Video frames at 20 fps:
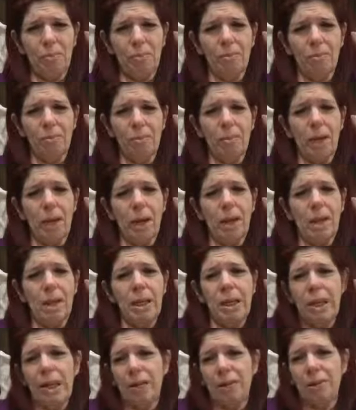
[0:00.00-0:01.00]

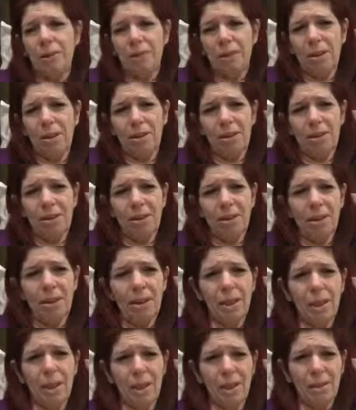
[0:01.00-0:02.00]
Miranda gets it.
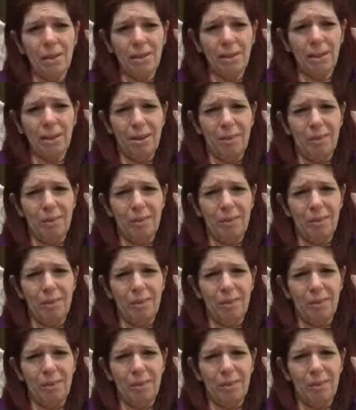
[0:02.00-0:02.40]
Dylan gets it.